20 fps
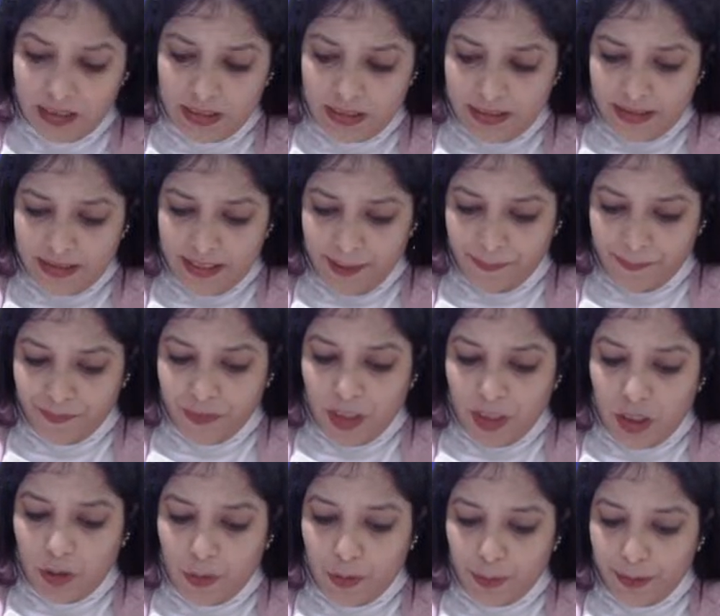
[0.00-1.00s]
See,
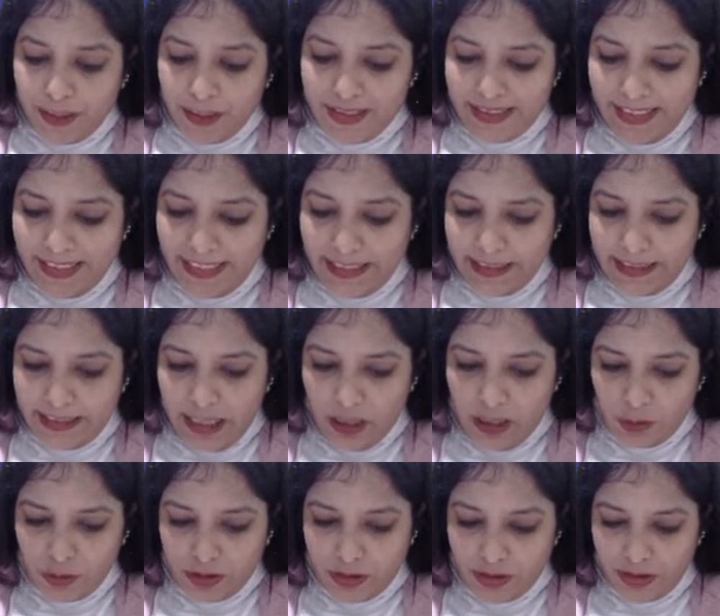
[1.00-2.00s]
rupees
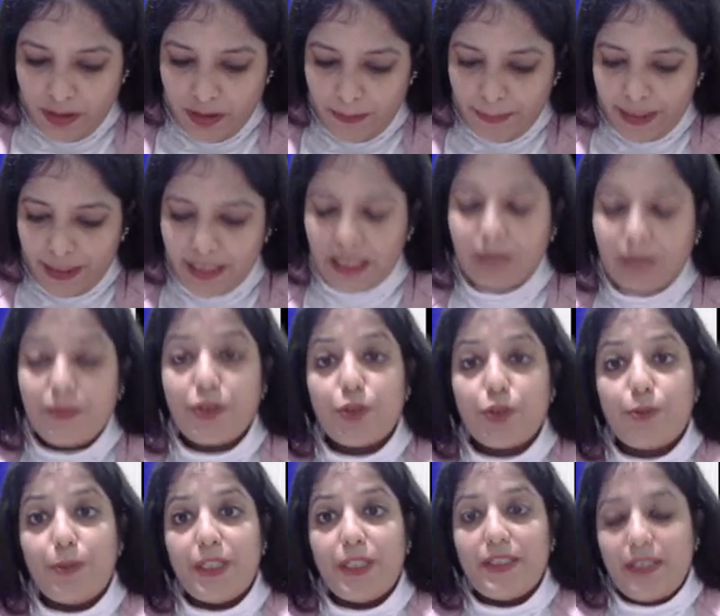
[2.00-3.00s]
8,000 becomes
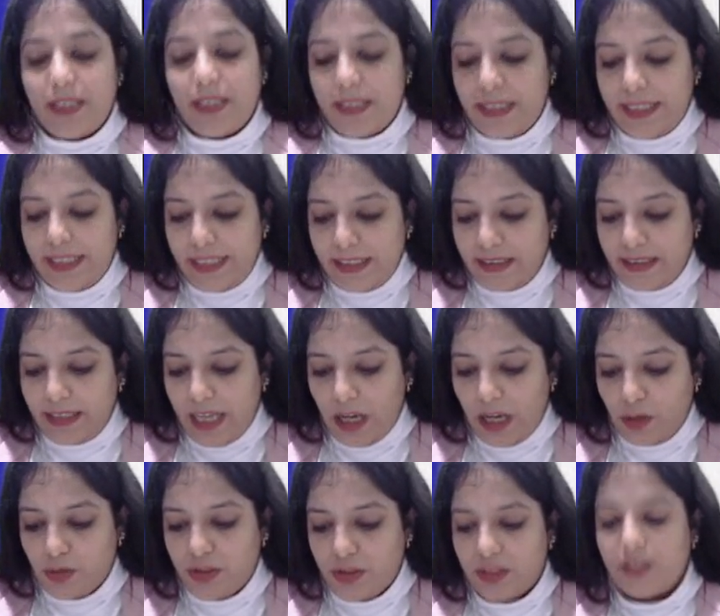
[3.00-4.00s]
rupees
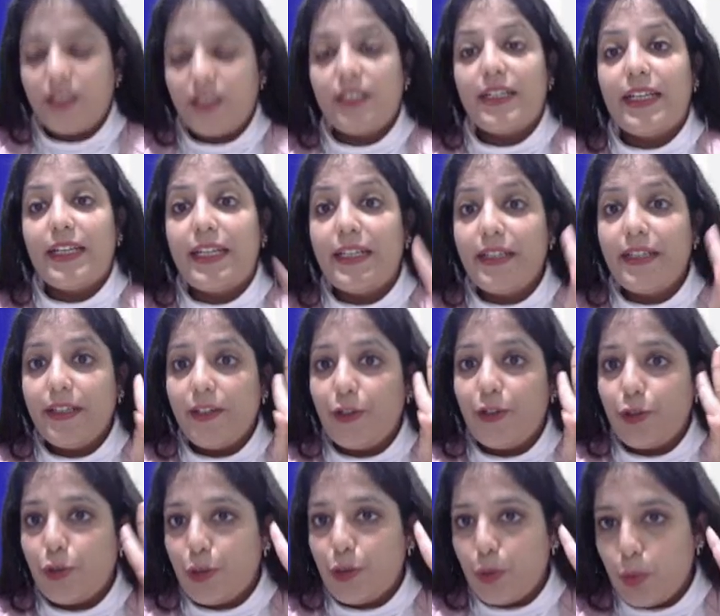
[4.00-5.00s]
10,000 in
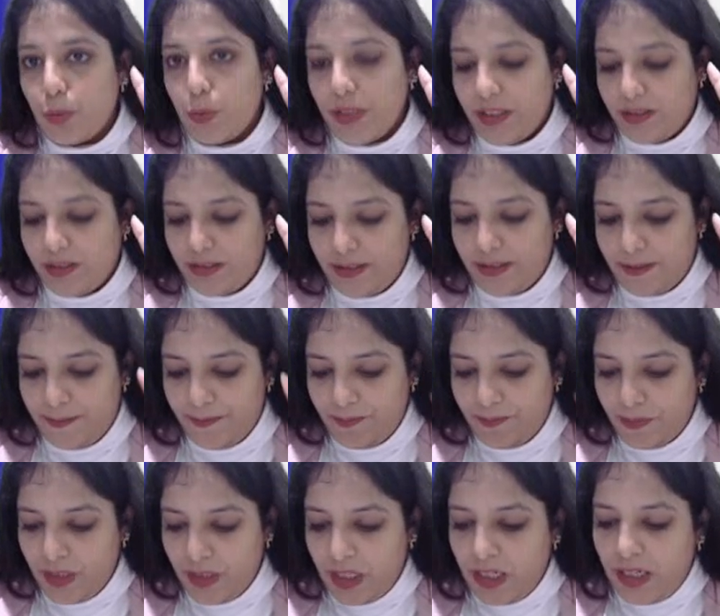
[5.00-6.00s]
2 years
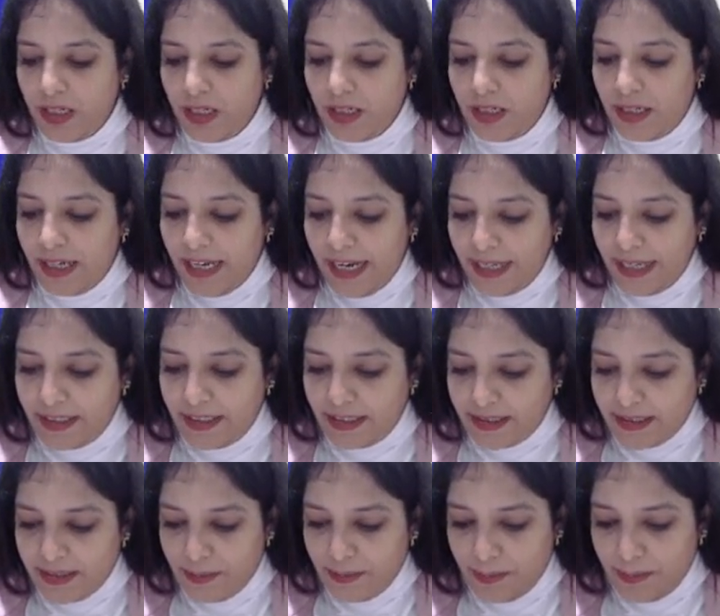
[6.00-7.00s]
at
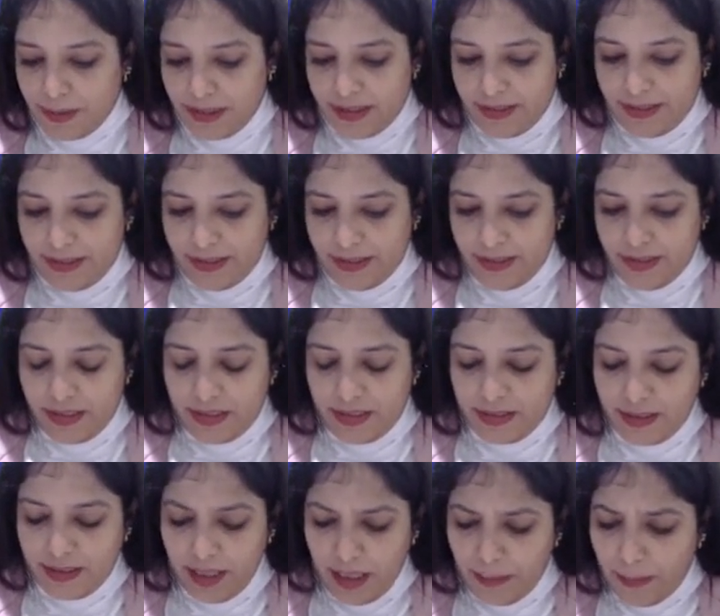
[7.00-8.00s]
simple interest.
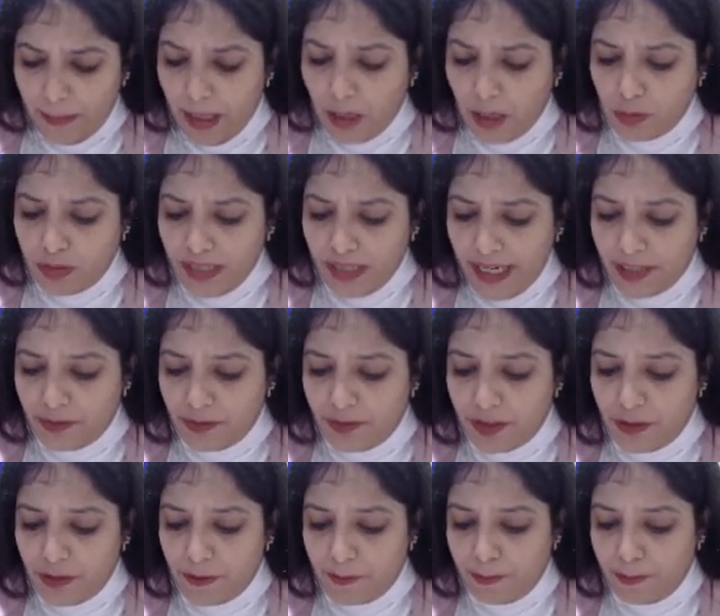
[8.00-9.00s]
The amount that
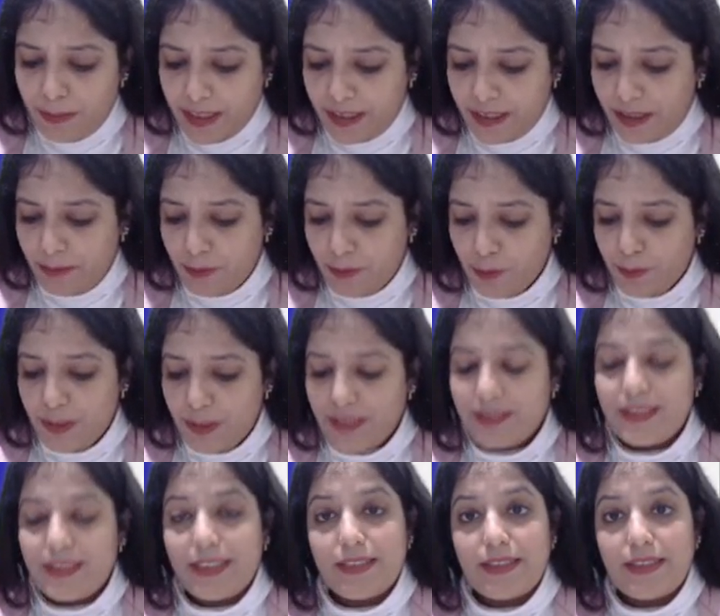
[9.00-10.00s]
will become rupees
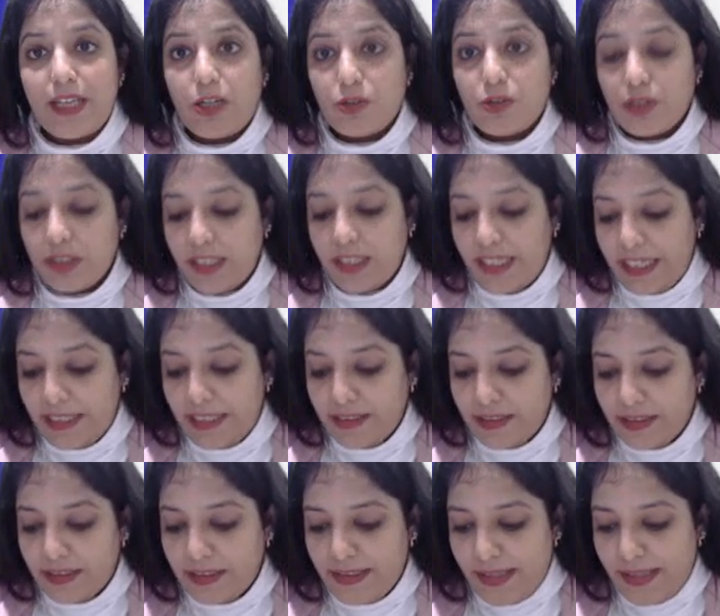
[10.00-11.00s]

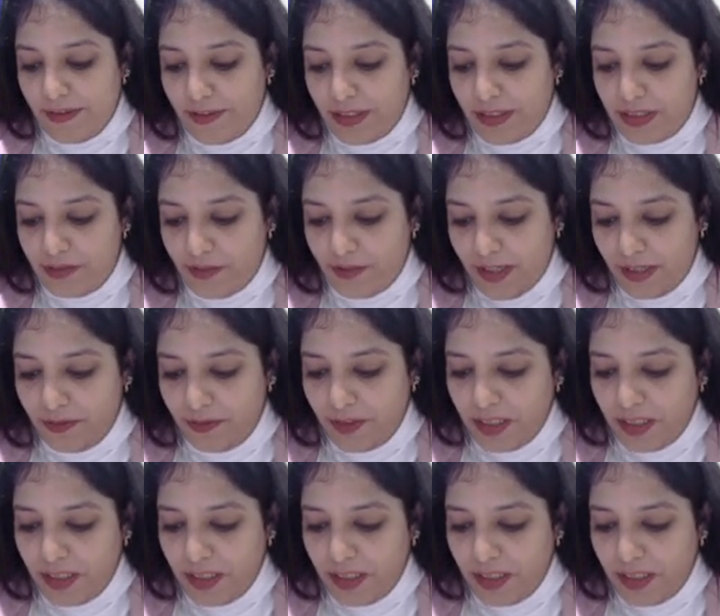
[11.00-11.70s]
6,875